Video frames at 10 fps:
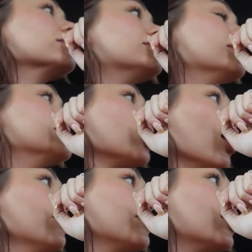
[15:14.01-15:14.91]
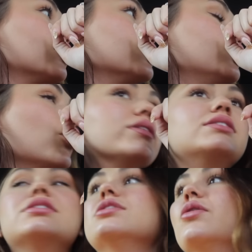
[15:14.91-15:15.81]
did he stop? He's stopping. No,
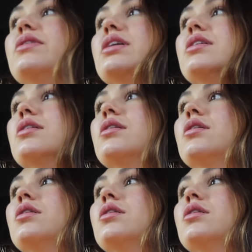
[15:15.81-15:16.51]
he's, no he didn't.